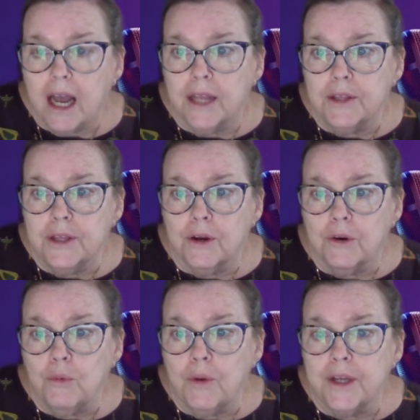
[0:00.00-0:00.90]

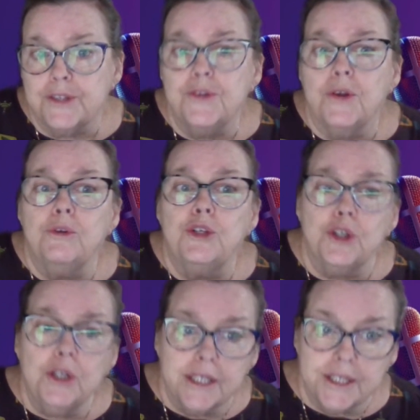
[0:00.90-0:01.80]
there was no
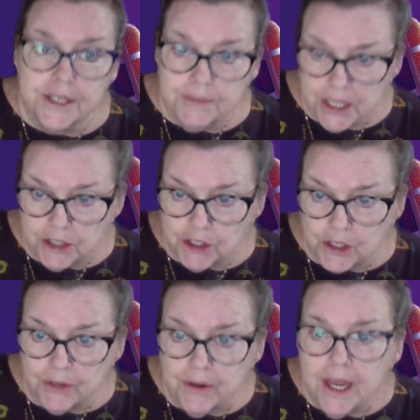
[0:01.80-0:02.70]
journalism
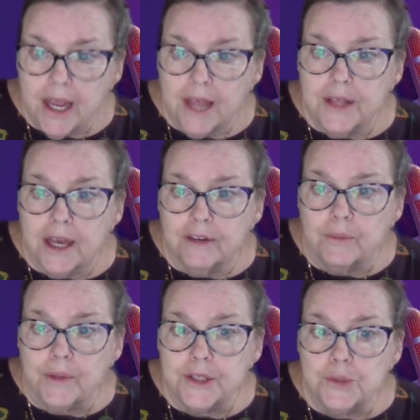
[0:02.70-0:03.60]
teacher that
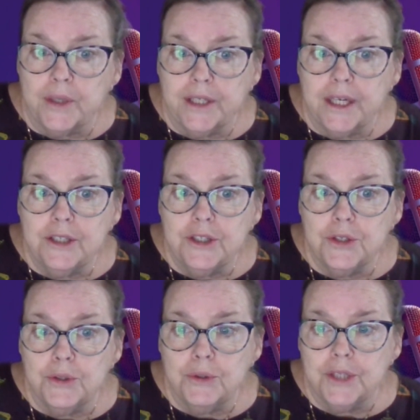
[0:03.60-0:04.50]
was willing
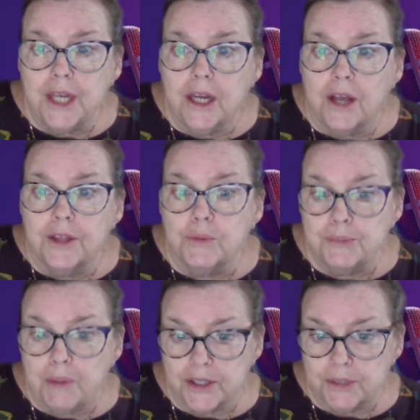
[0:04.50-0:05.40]
to take on the
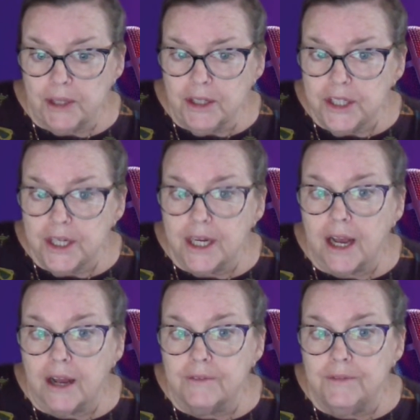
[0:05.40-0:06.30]
responsibility
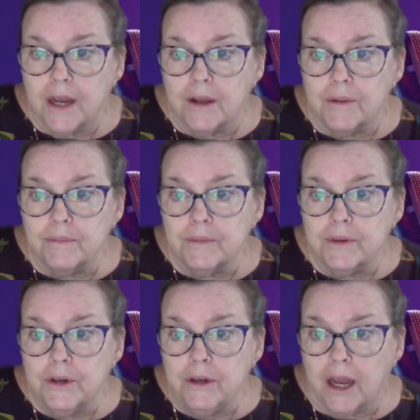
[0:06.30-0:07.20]
of
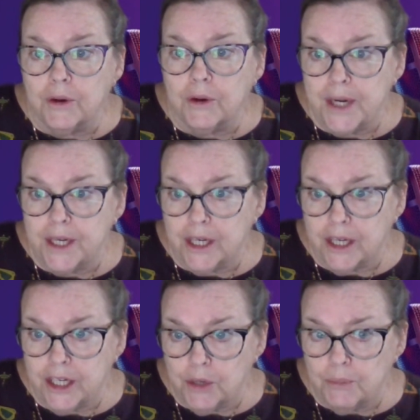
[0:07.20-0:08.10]
creating a
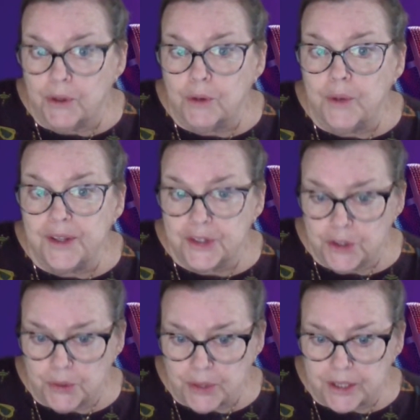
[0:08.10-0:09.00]
yearbook with
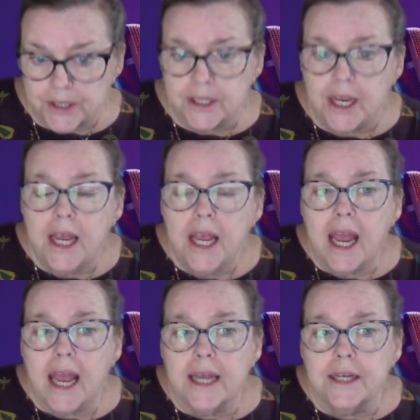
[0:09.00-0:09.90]
students.
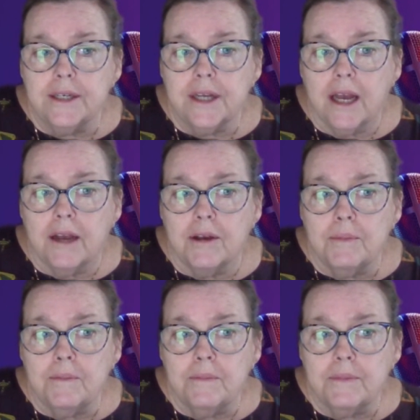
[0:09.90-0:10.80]
And
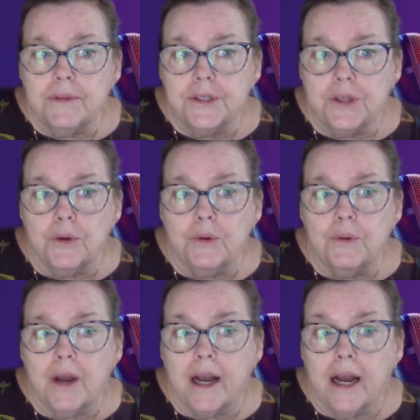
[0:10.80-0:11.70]

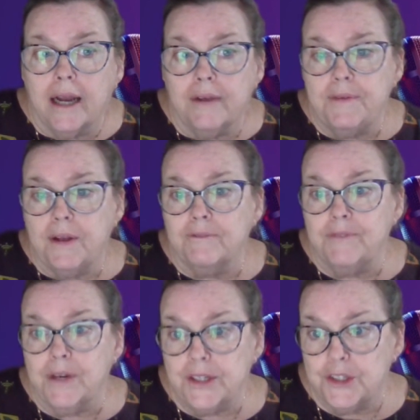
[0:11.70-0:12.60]
so I felt
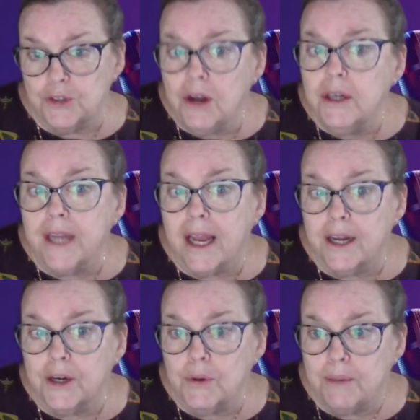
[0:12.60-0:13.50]
very strongly, I
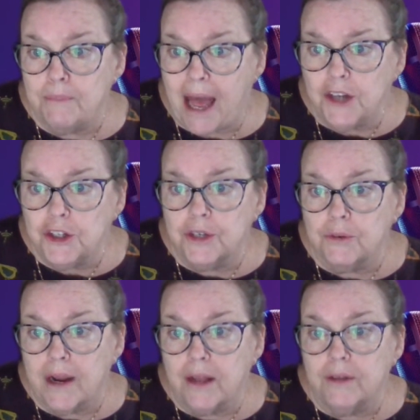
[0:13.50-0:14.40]
had a great passion
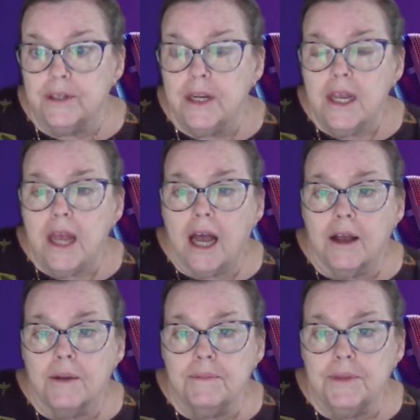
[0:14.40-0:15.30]
around
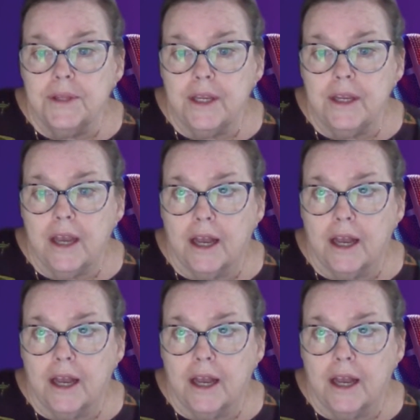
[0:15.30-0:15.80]
the